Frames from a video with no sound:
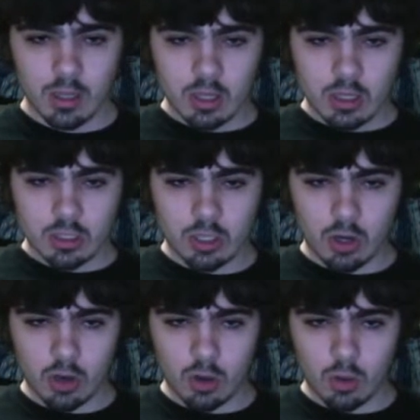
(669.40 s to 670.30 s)

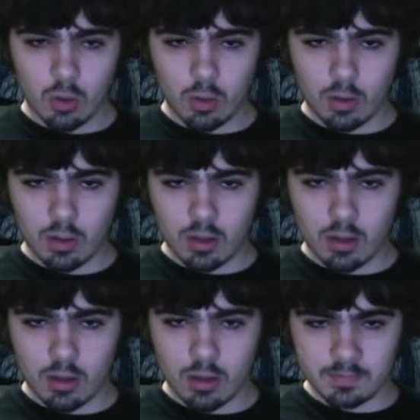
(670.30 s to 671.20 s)
So
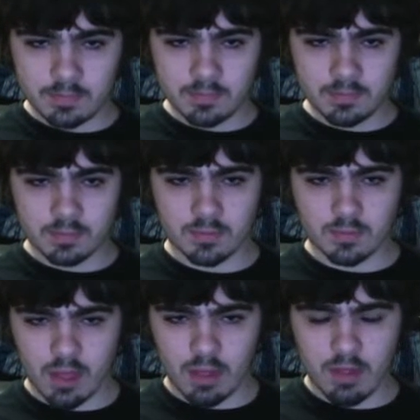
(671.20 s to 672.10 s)

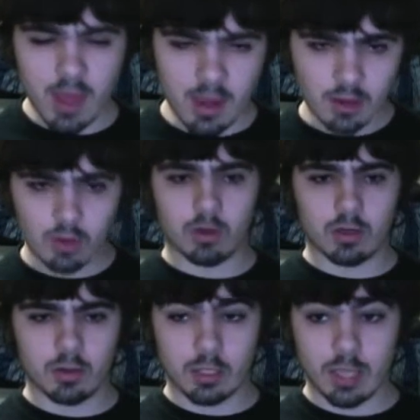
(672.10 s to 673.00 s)
then we're
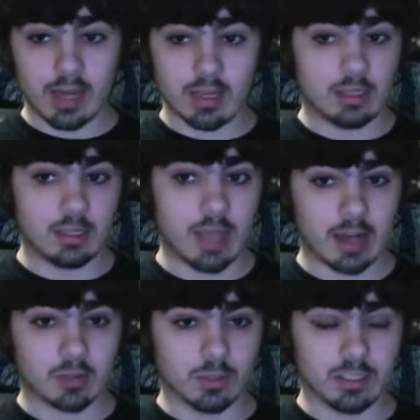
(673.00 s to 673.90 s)
going to get into the
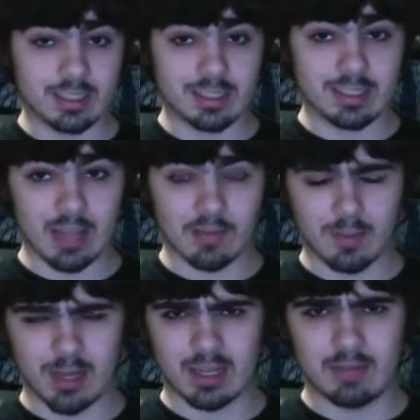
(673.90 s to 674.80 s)
actual season itself. I'm
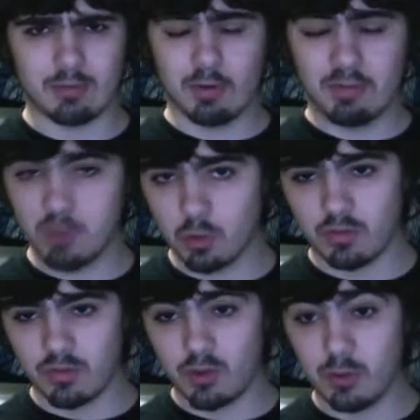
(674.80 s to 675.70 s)
not going to give you a full
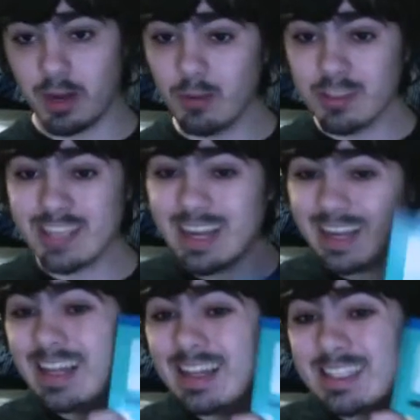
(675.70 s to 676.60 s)
review, but I will
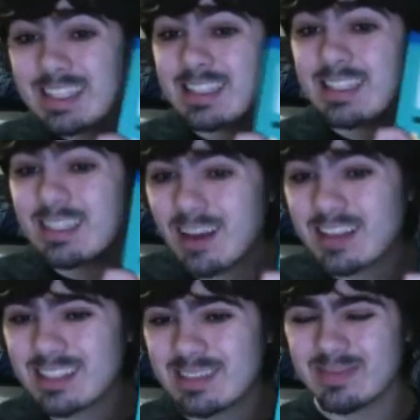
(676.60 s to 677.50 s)
say this season is
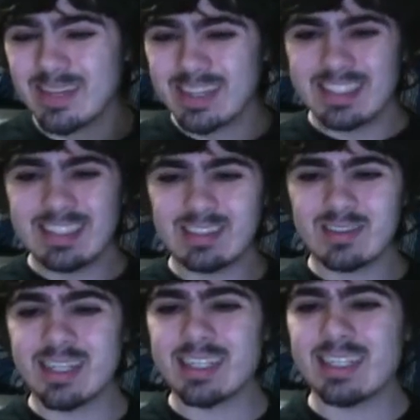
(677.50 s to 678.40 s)
awesome. Season
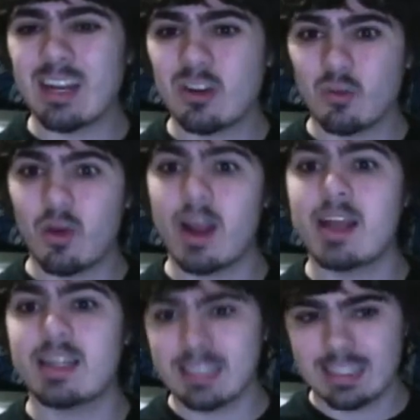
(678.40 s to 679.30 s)
3 is a
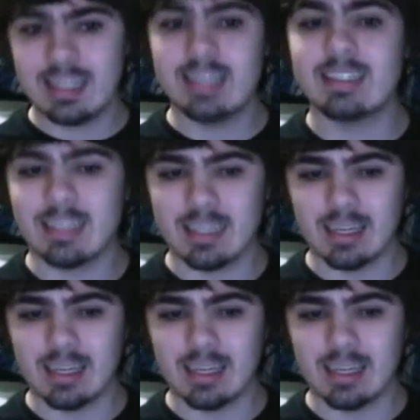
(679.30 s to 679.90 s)
great season.